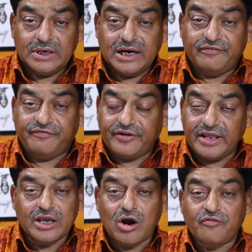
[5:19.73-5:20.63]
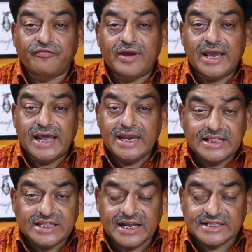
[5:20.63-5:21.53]
it free of any
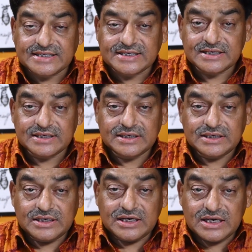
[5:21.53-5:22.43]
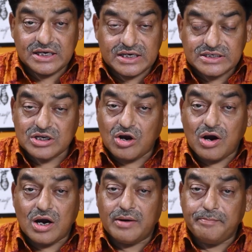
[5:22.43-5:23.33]
threats is
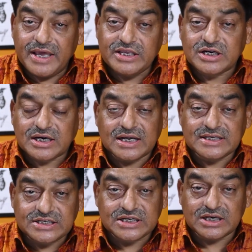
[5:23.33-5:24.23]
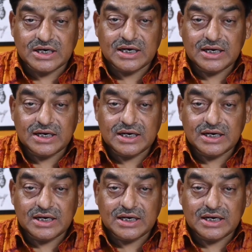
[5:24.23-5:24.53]
a major concern,